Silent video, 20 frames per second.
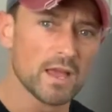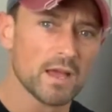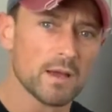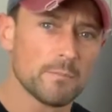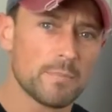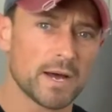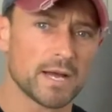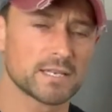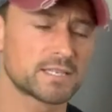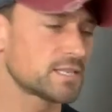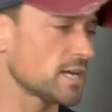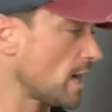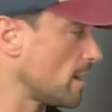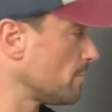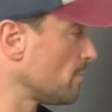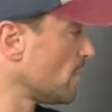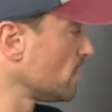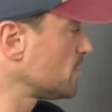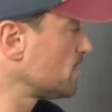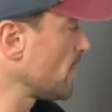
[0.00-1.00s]
But
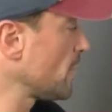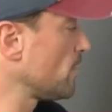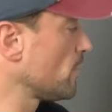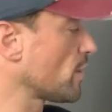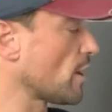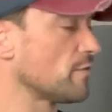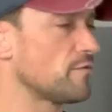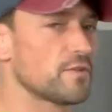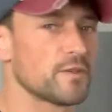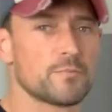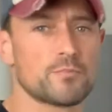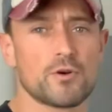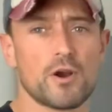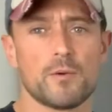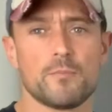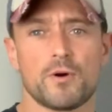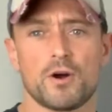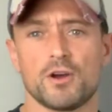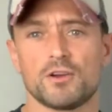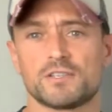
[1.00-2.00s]
most people go for the
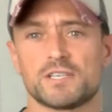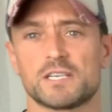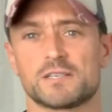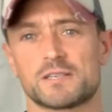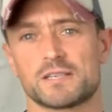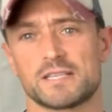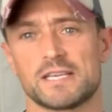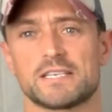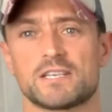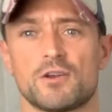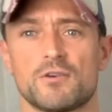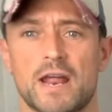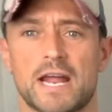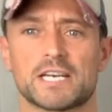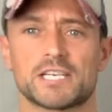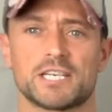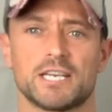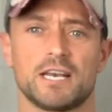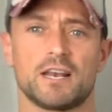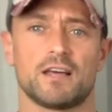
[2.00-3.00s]
probiotics because they don't
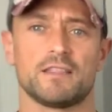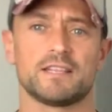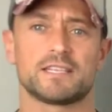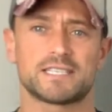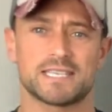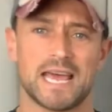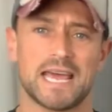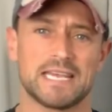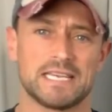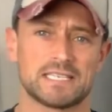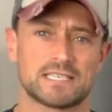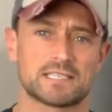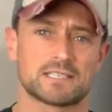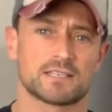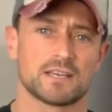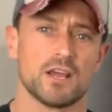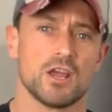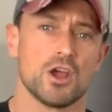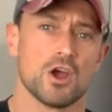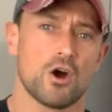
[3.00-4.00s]
actually like the
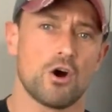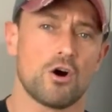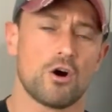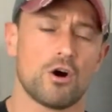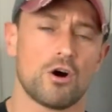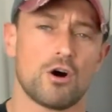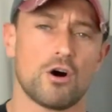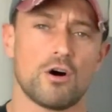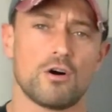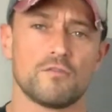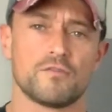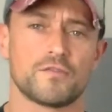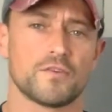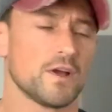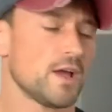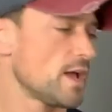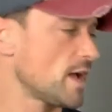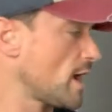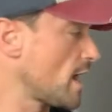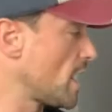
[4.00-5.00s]
taste of
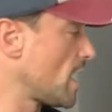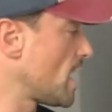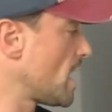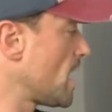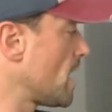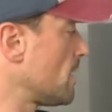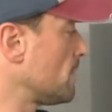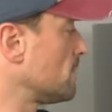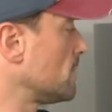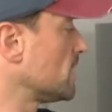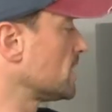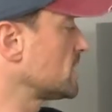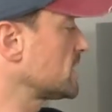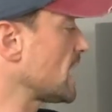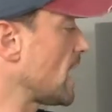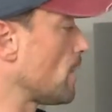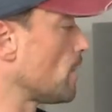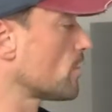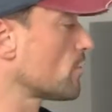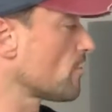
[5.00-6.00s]

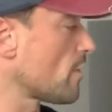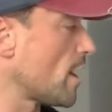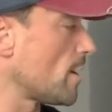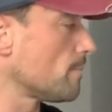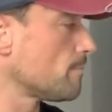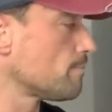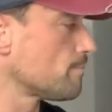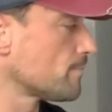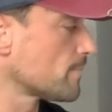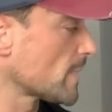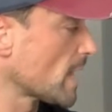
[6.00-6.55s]
sauerkraut.